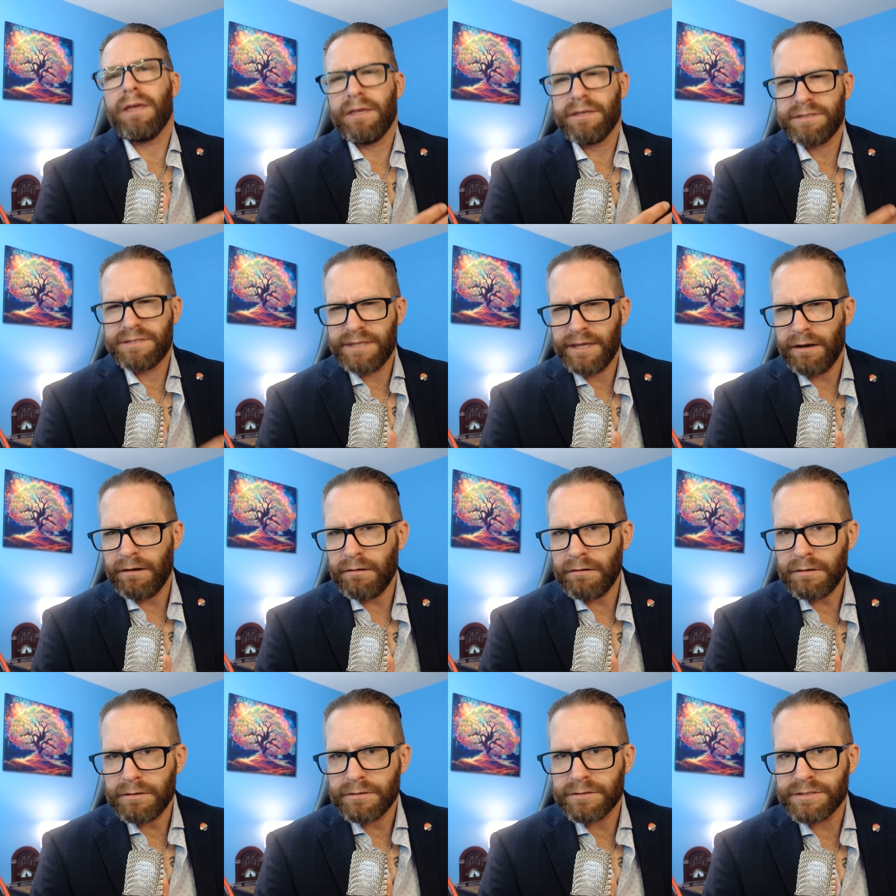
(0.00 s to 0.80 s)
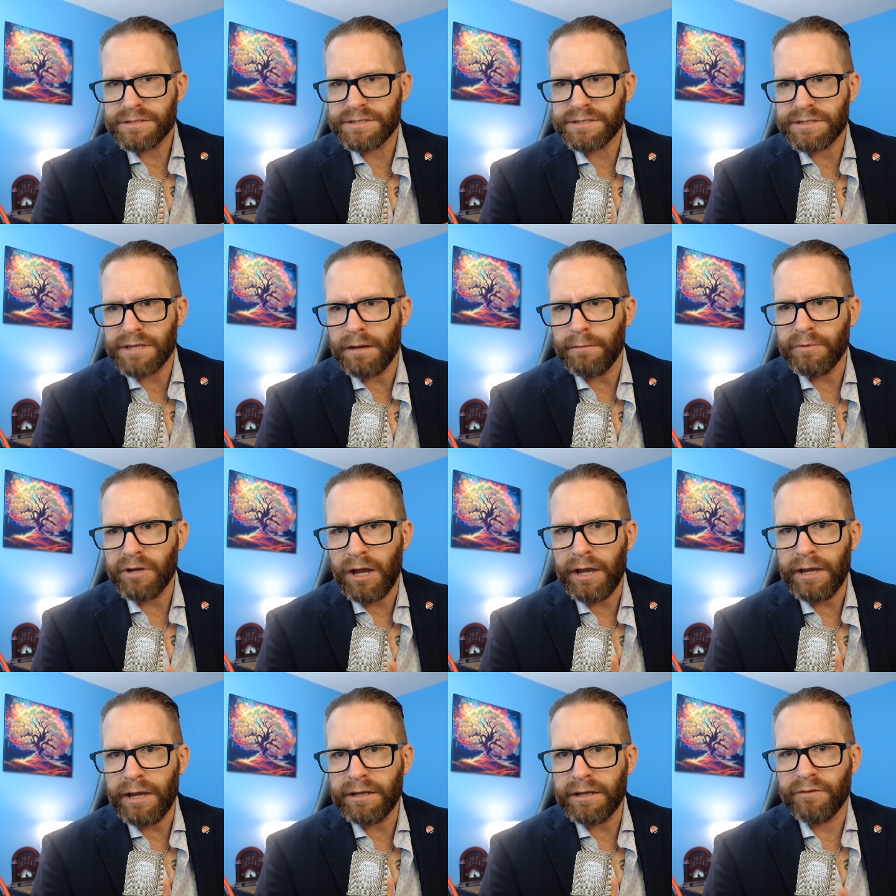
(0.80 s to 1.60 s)
is there some
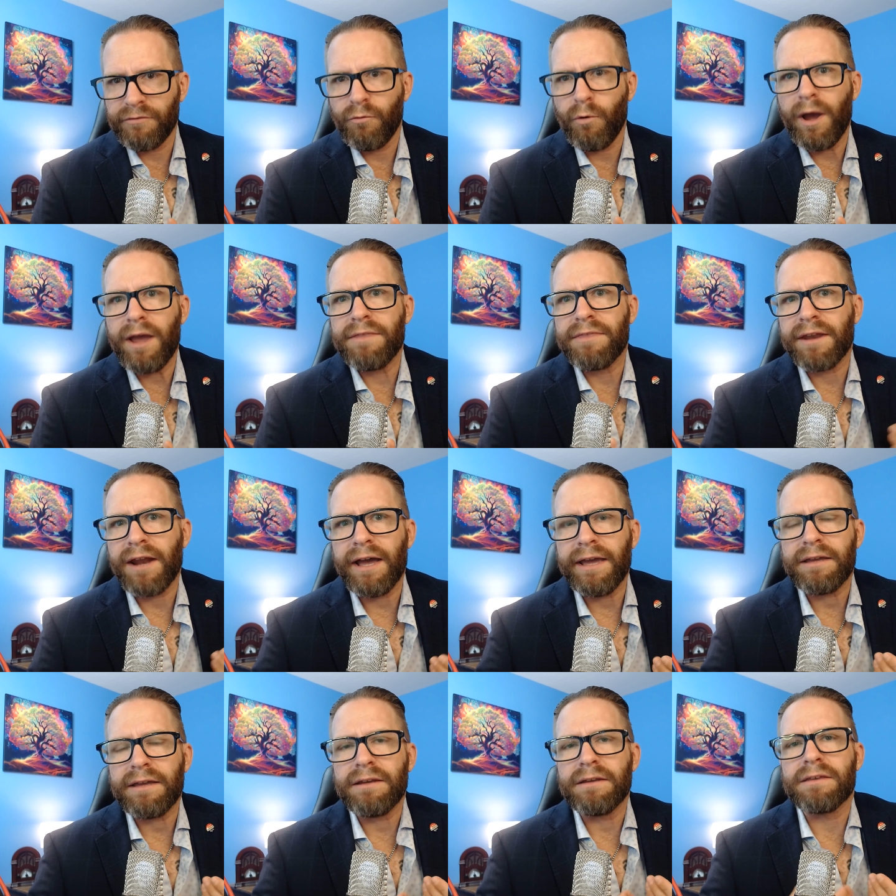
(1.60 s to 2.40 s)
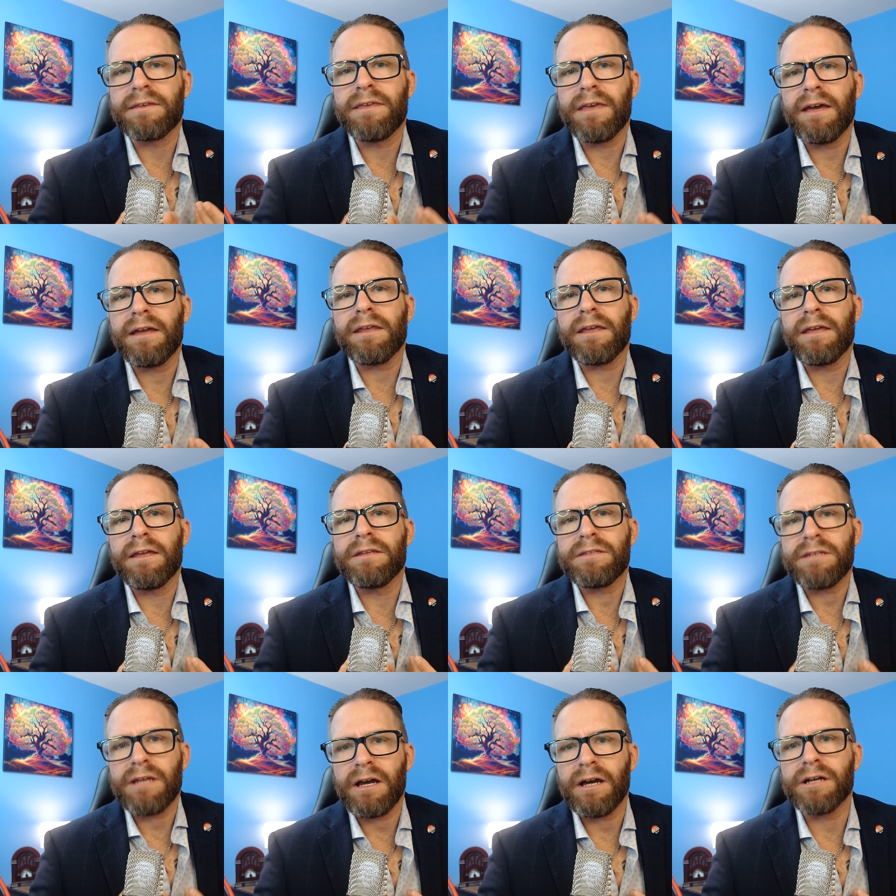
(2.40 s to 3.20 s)
kind of way that I can get
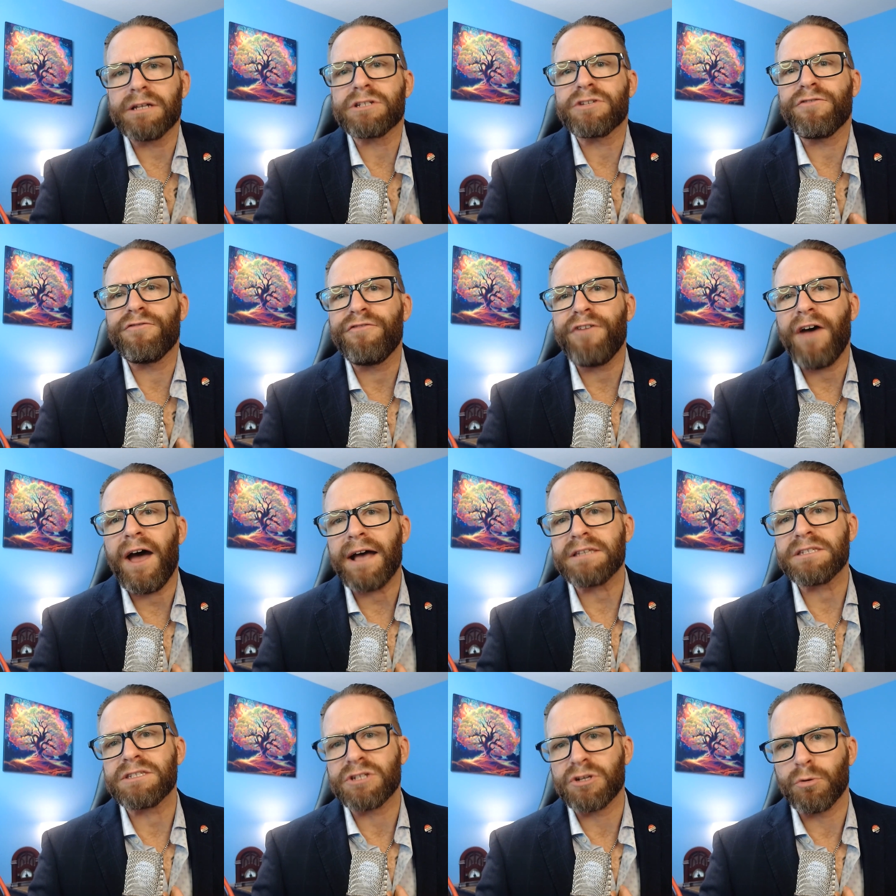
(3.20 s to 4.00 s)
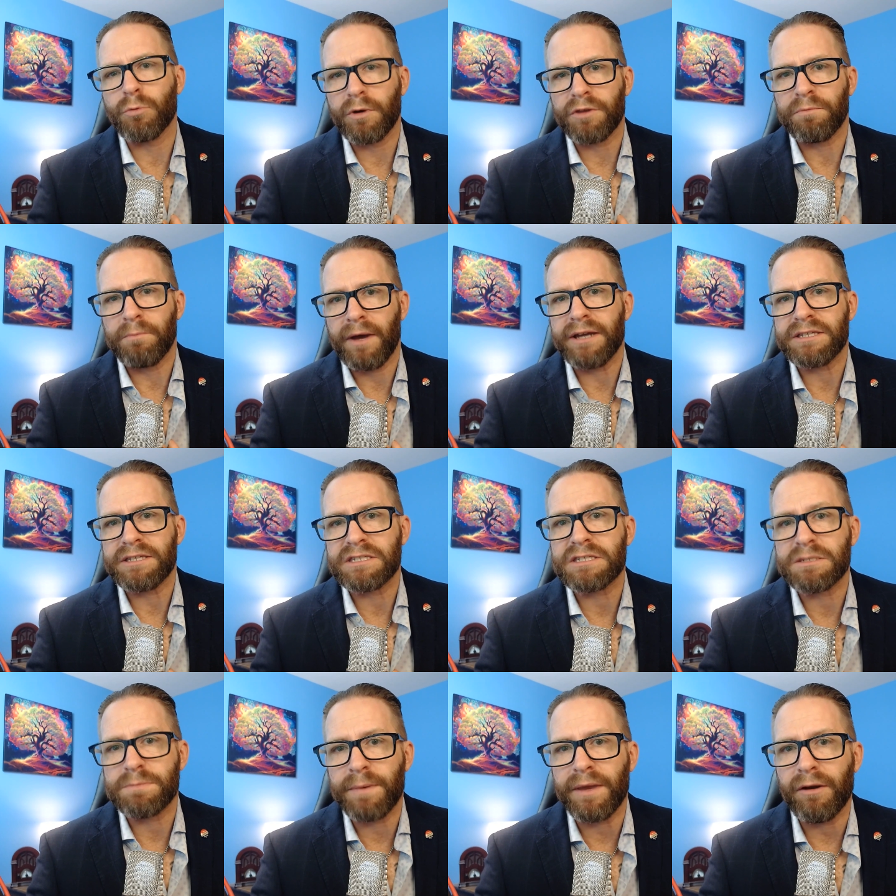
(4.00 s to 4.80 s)
in touch faster with my
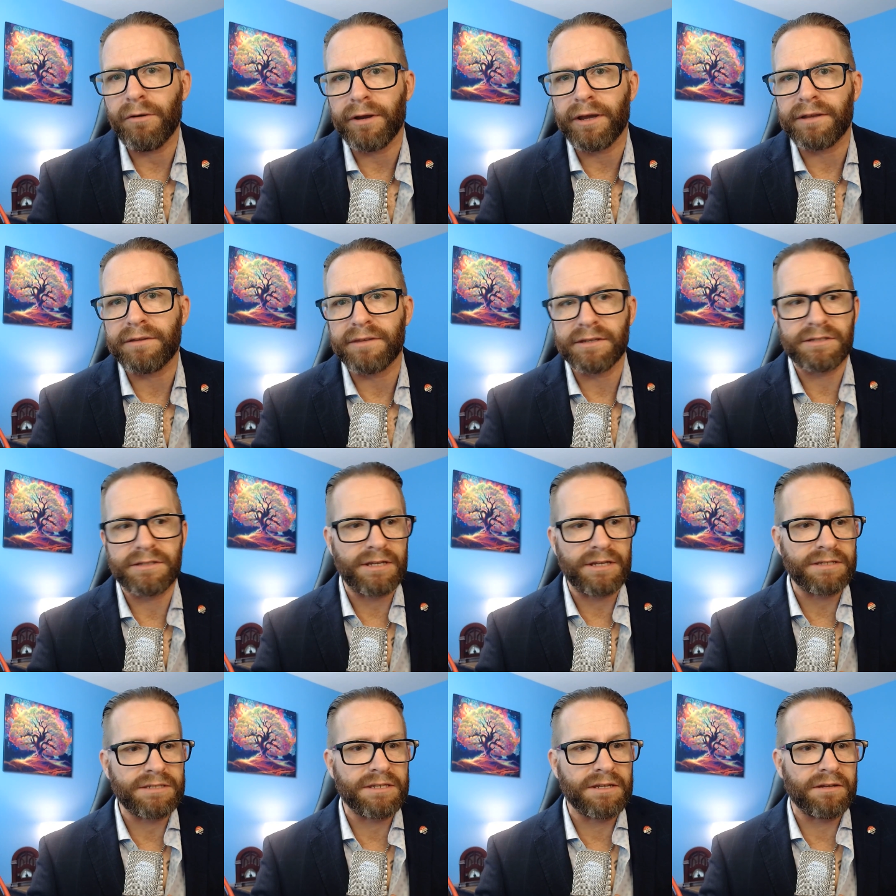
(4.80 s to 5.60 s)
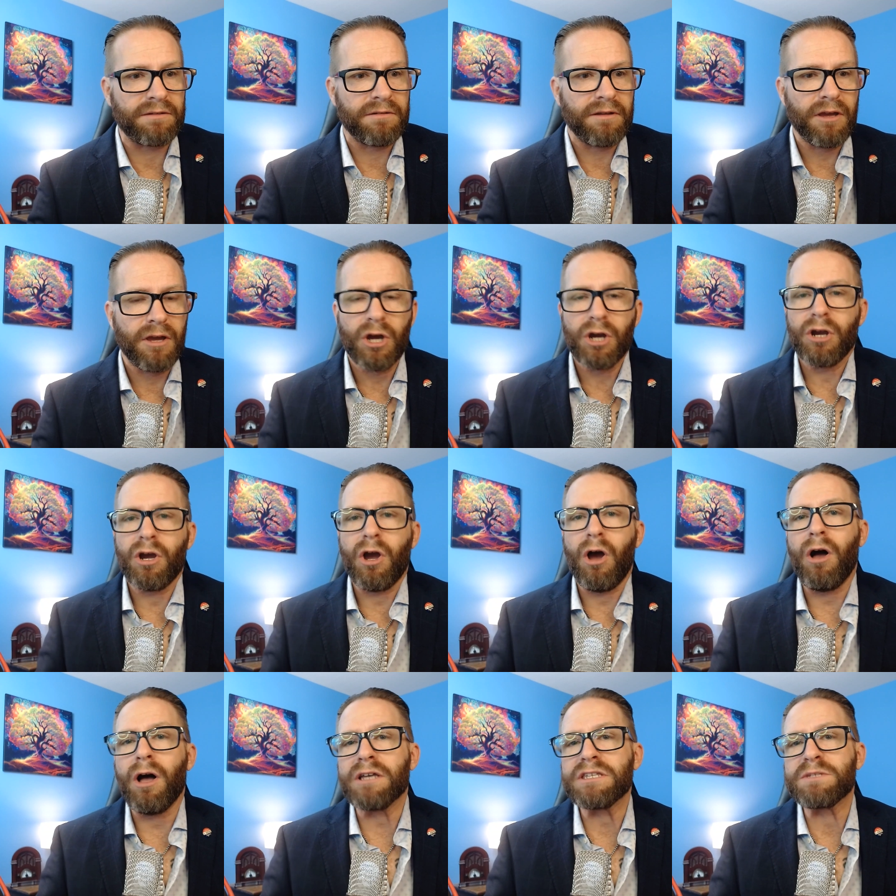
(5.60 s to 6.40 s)
spirit that doesn't
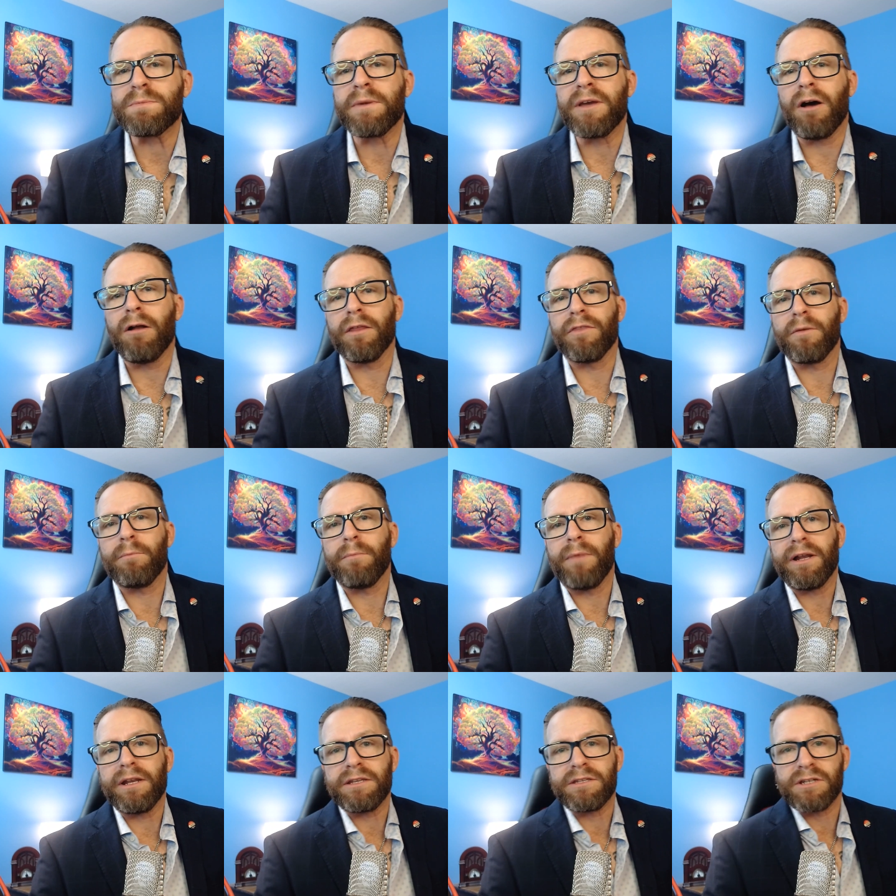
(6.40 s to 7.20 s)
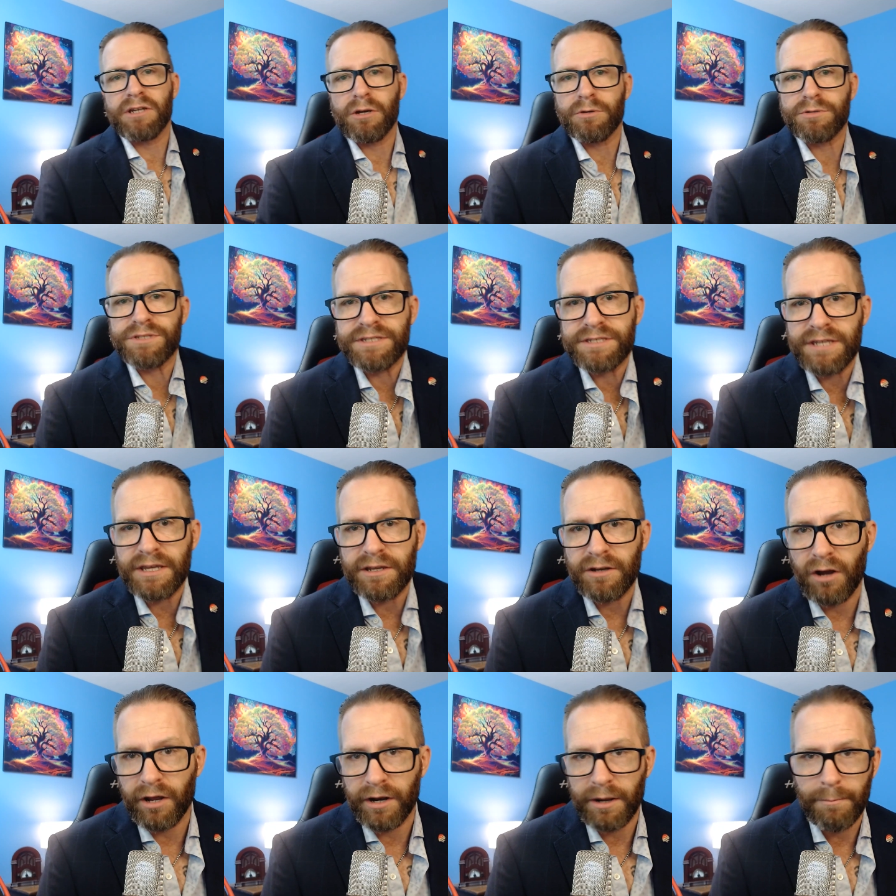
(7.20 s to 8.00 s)
cost me all of the money to go
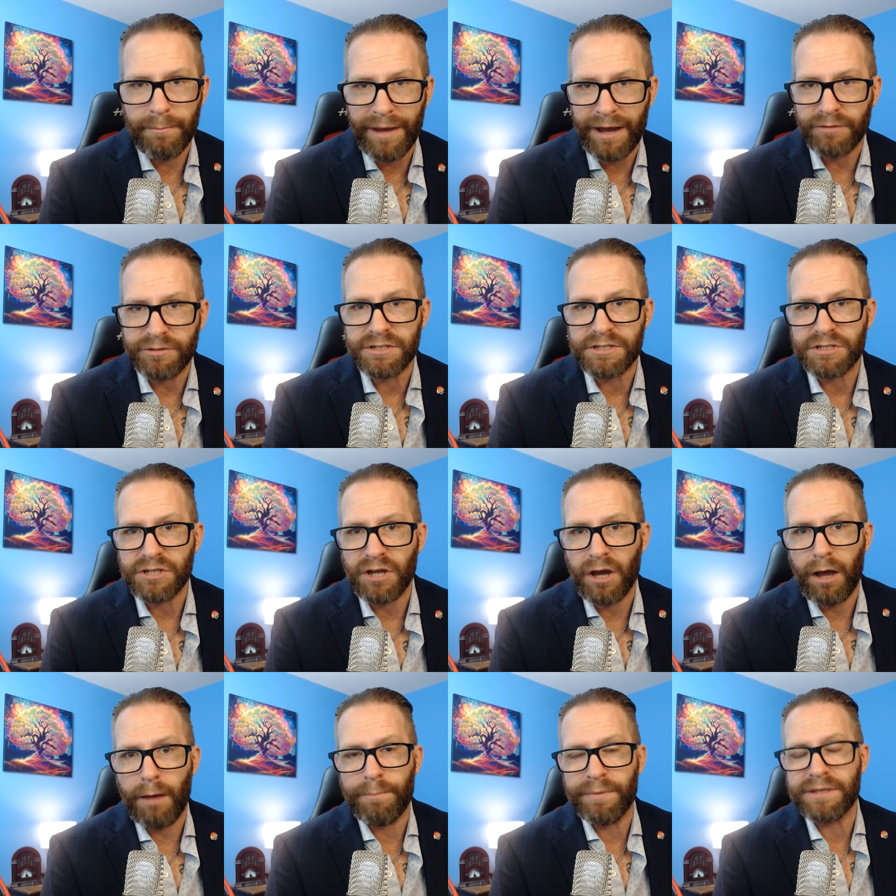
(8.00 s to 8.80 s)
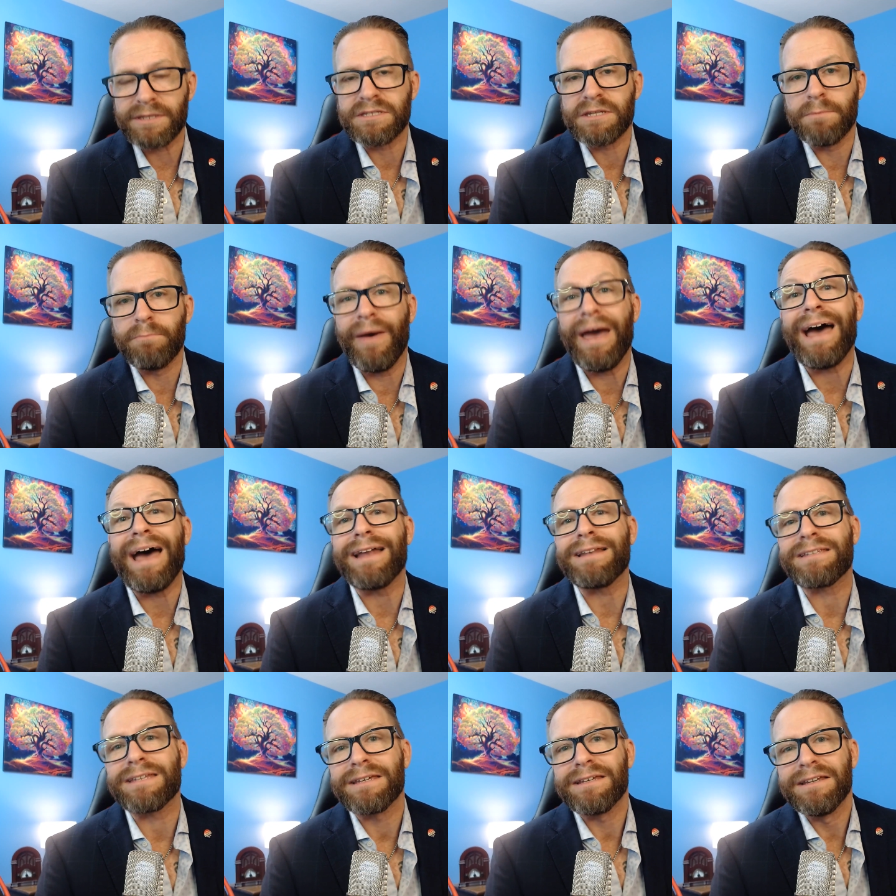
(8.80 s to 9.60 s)
sit on a mountaintop in
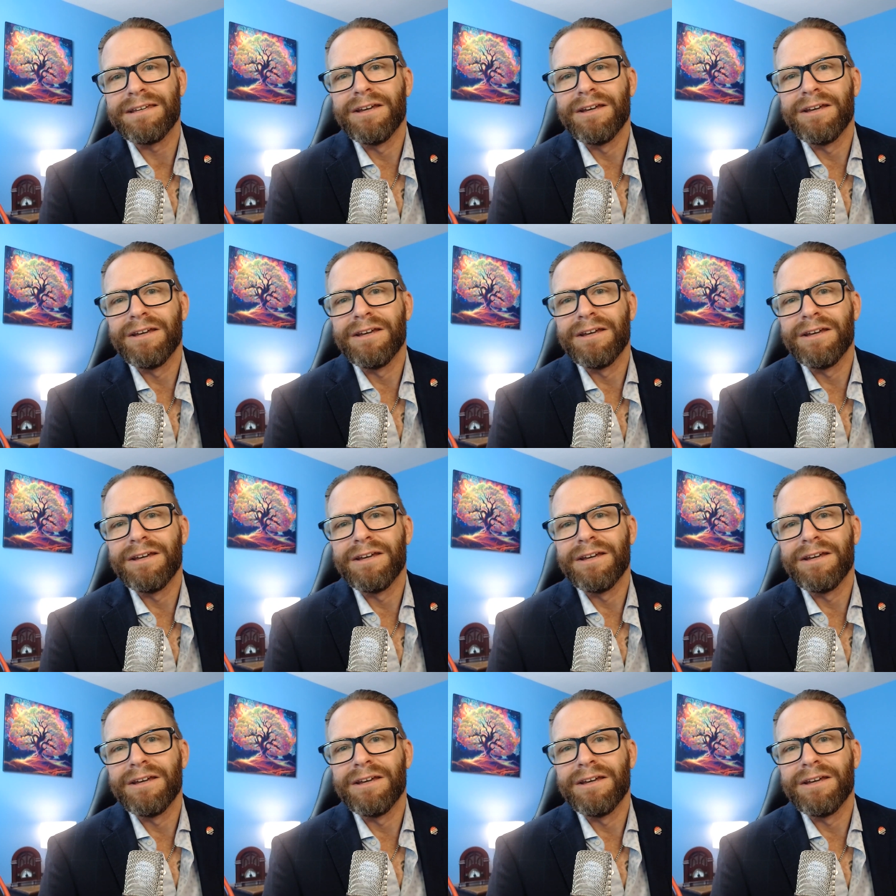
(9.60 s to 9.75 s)
Tibet